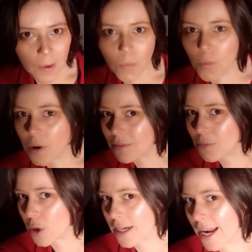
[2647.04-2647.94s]
about
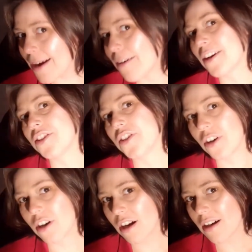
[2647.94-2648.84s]
one more
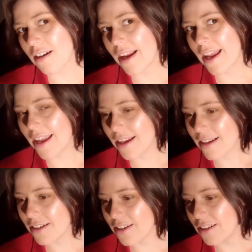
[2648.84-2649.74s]
character,
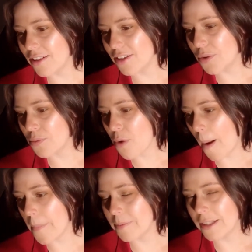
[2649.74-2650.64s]
and you
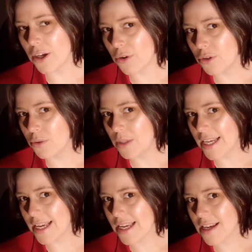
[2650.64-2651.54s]
probably know who
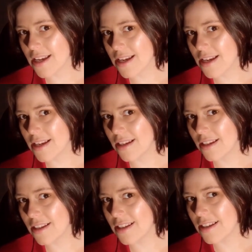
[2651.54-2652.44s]
it
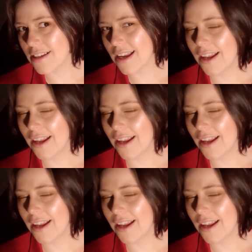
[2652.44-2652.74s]
is,